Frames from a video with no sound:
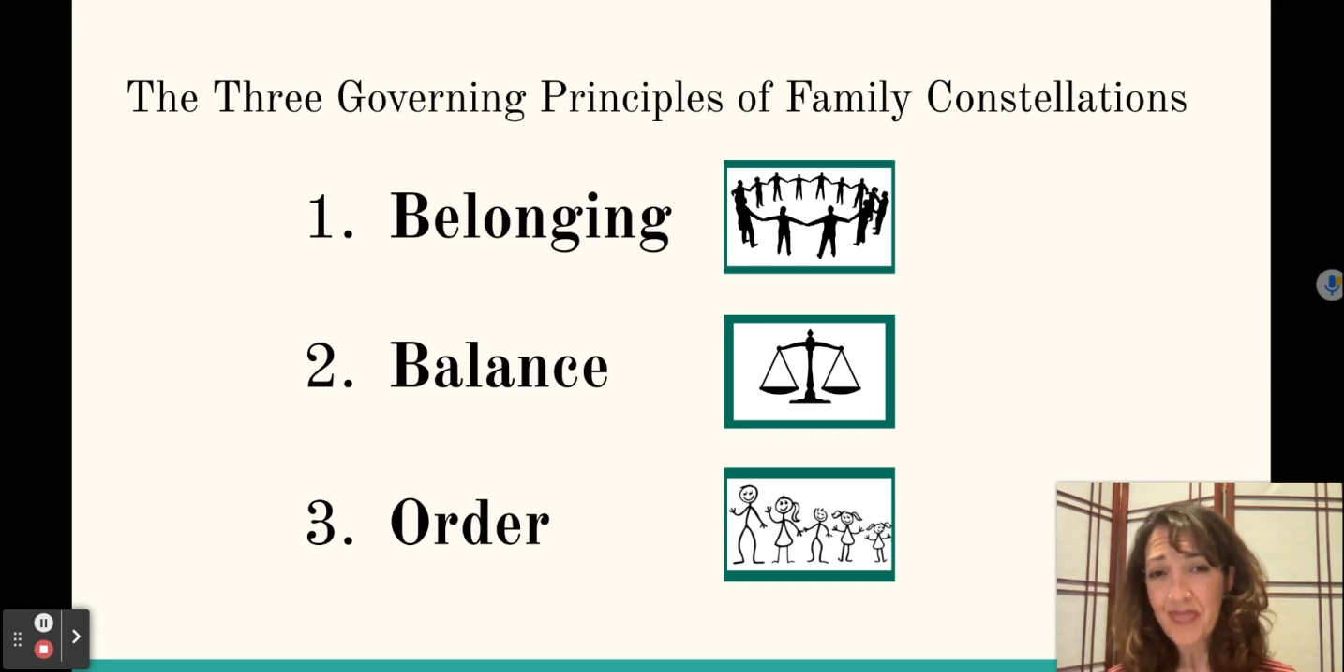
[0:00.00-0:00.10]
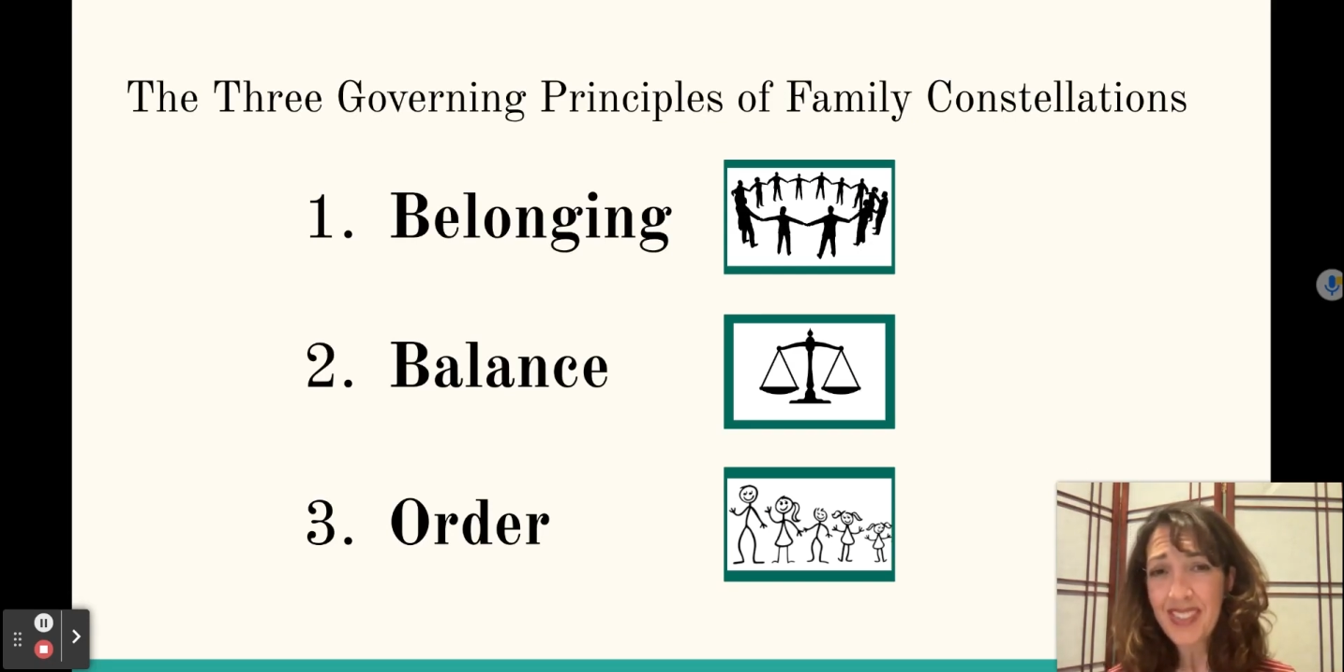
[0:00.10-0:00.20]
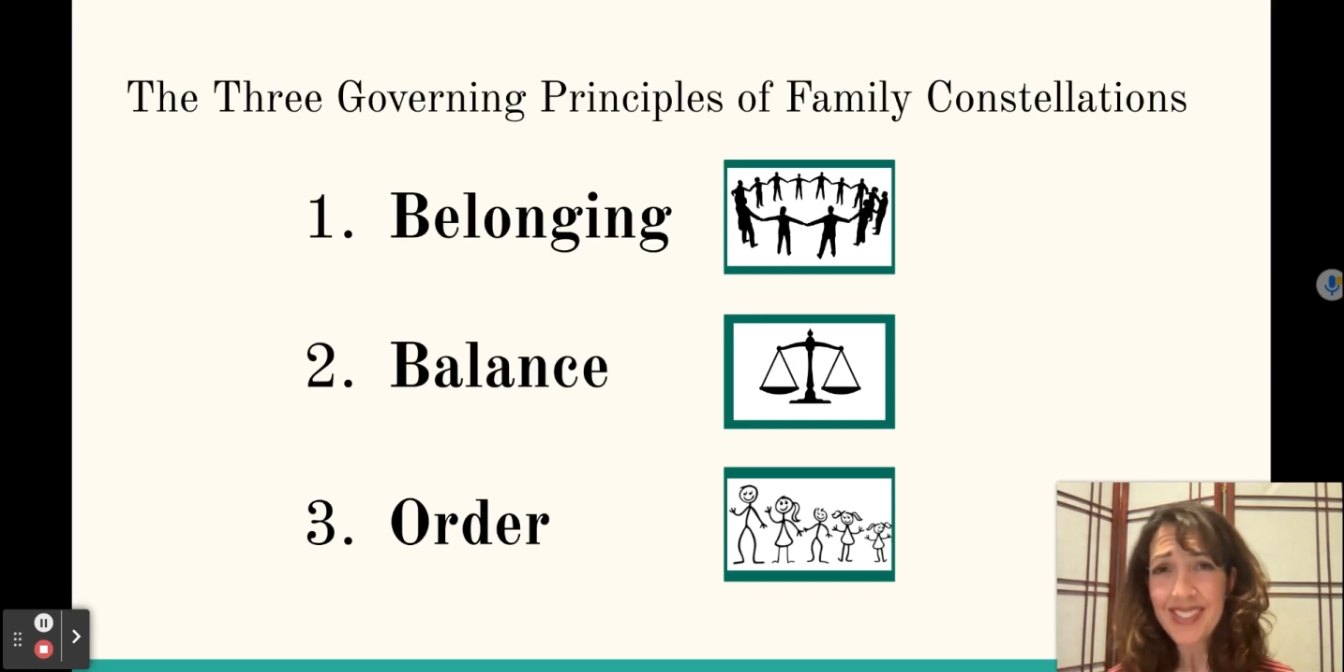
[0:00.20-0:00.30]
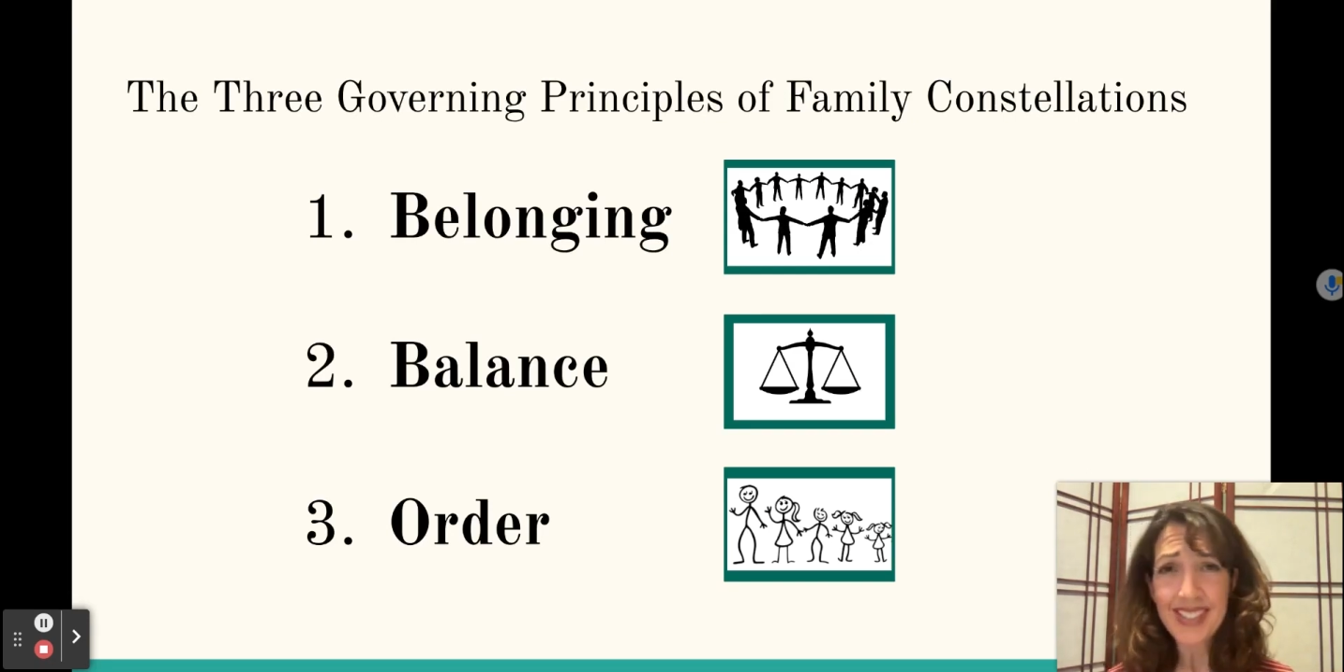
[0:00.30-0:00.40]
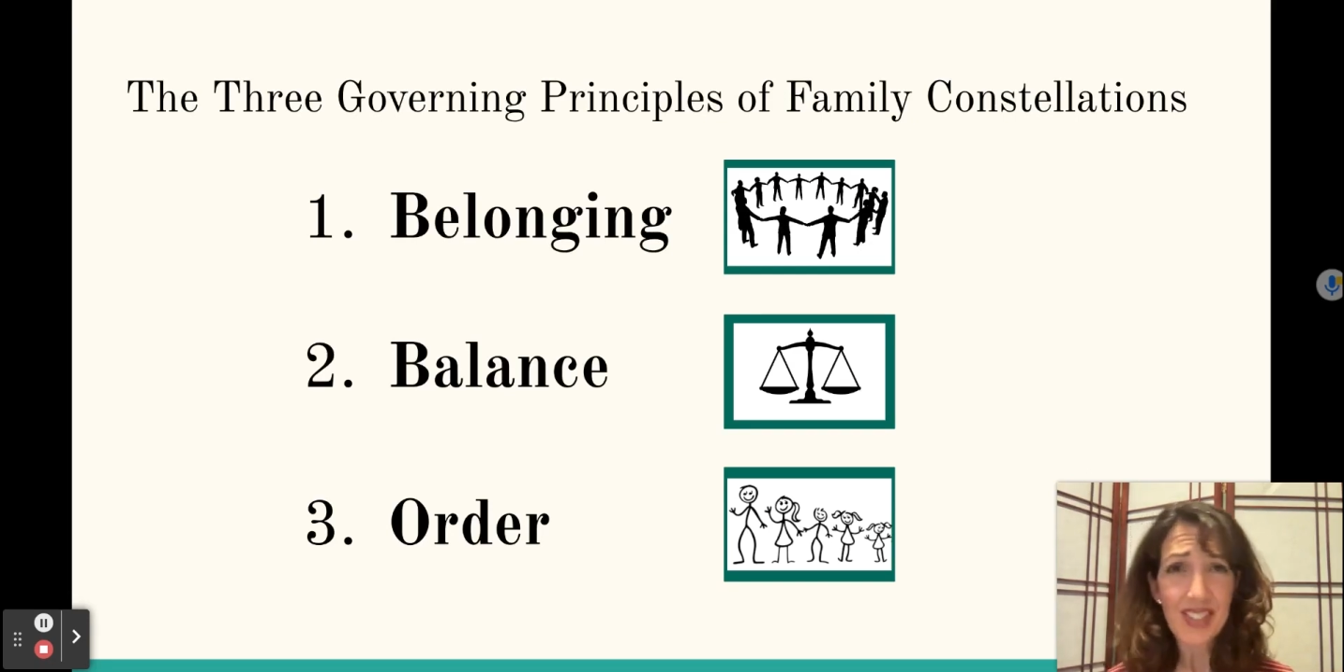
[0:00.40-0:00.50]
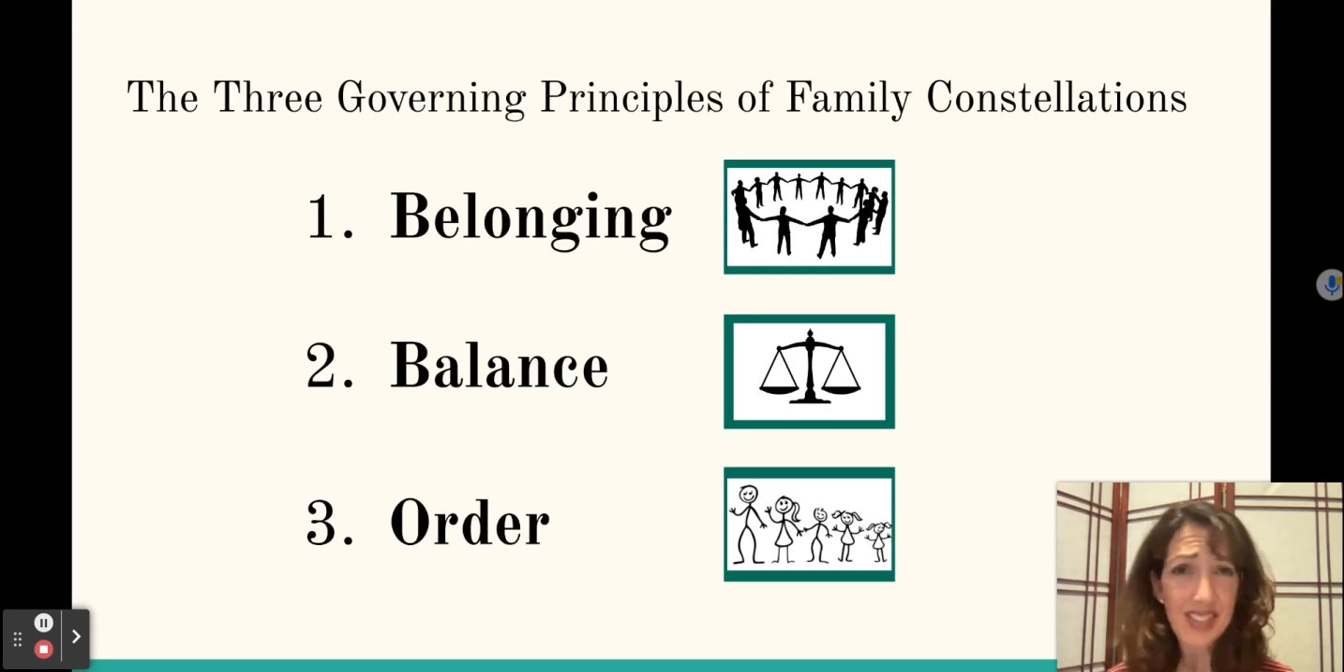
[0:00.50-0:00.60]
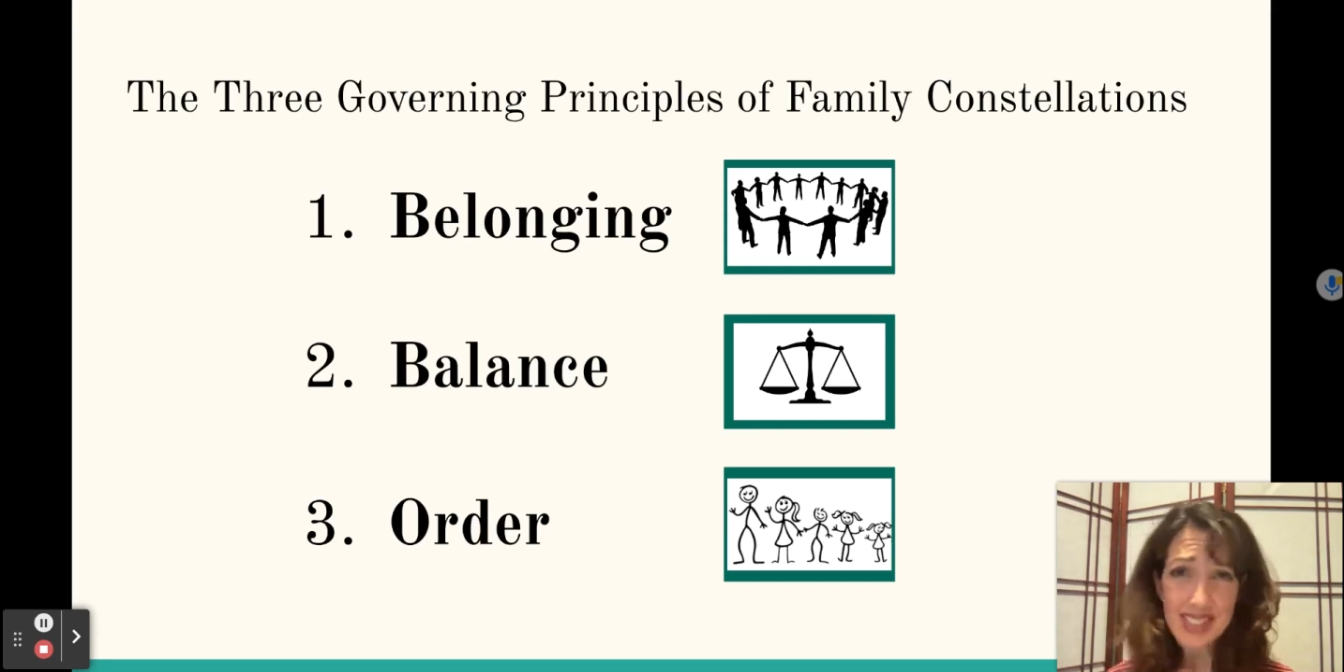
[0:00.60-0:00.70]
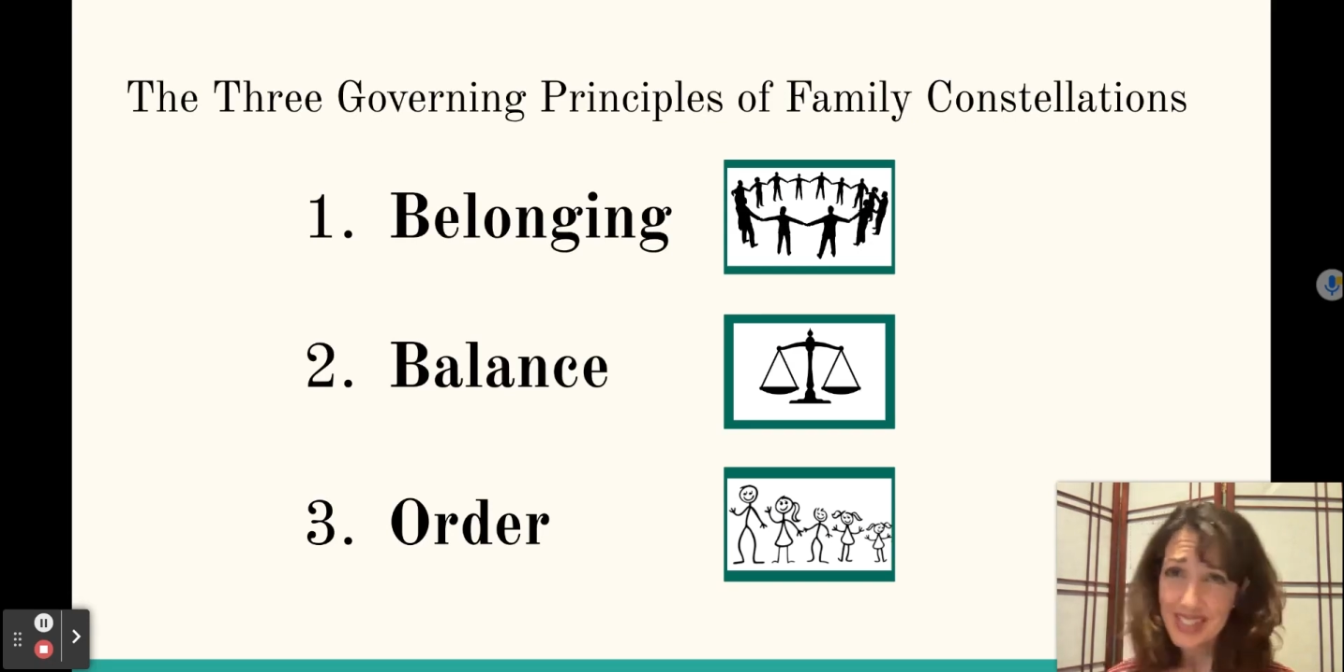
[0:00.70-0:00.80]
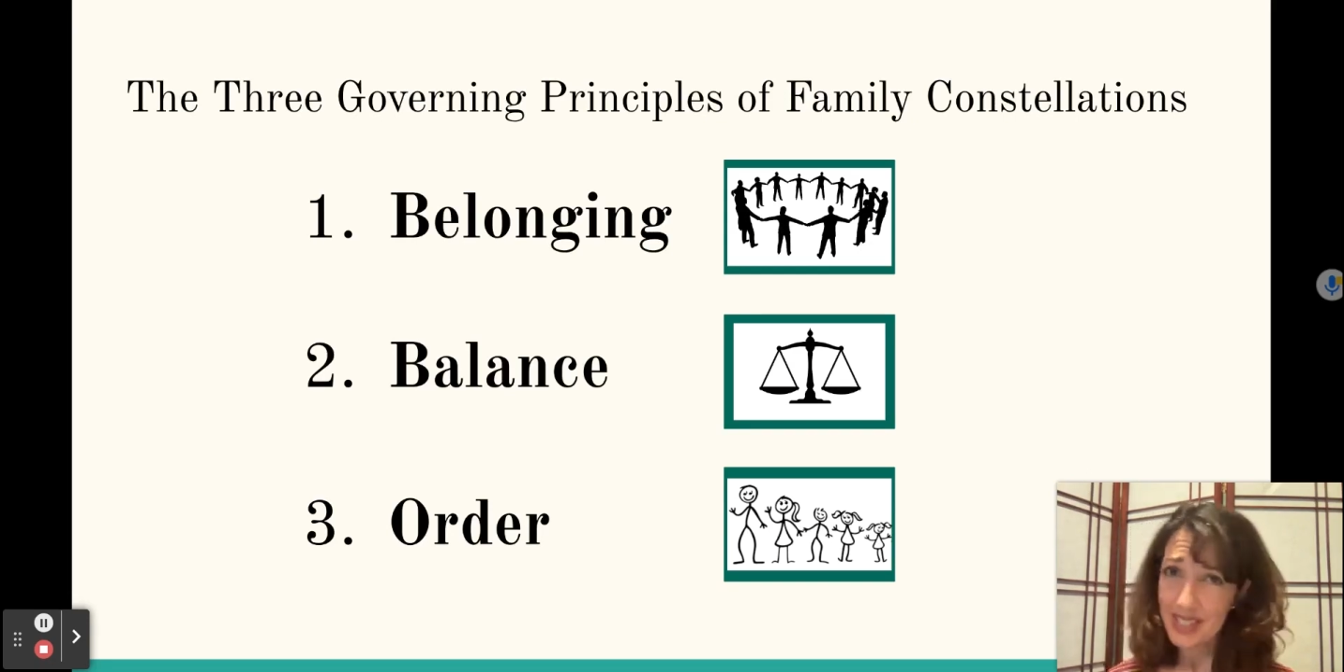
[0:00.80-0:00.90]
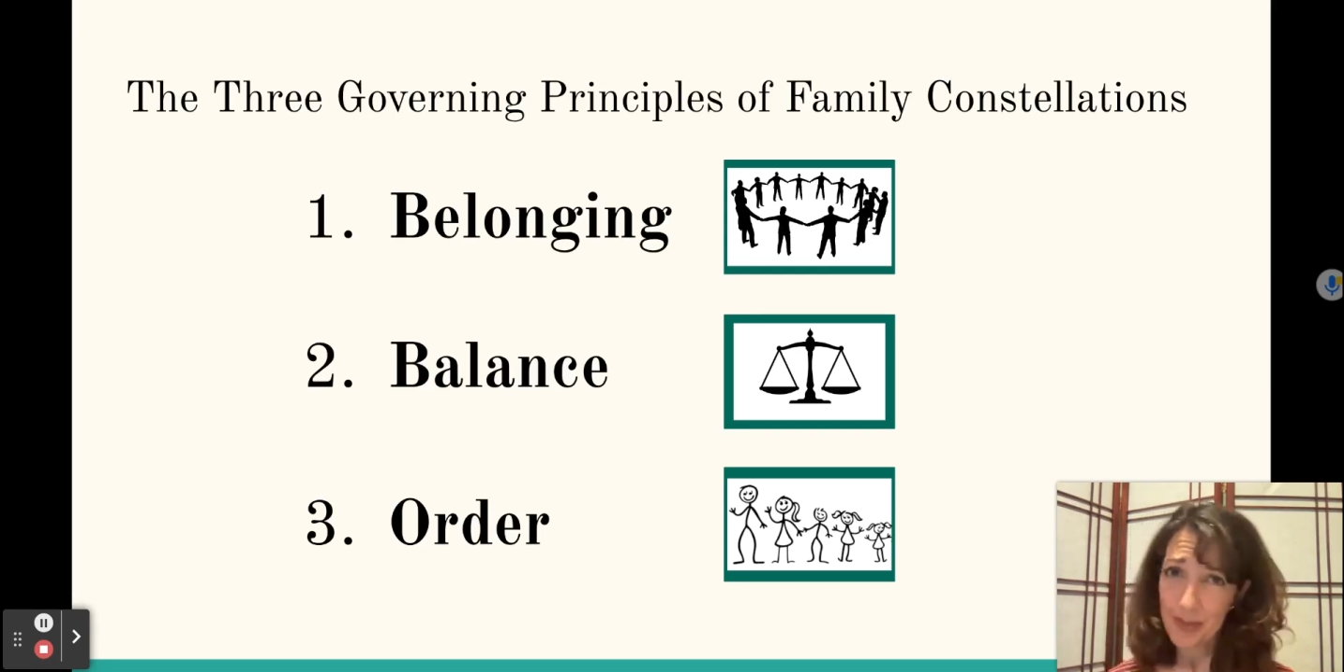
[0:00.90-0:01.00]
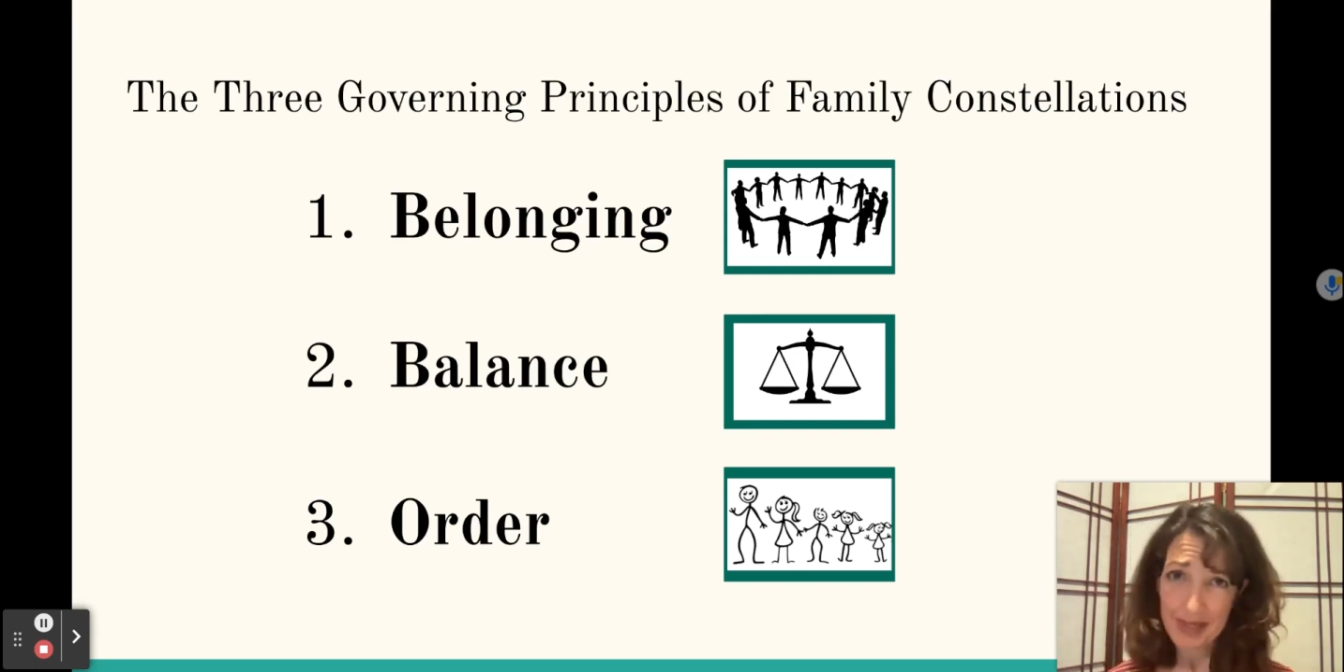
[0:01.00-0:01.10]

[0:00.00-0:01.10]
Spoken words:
Such a system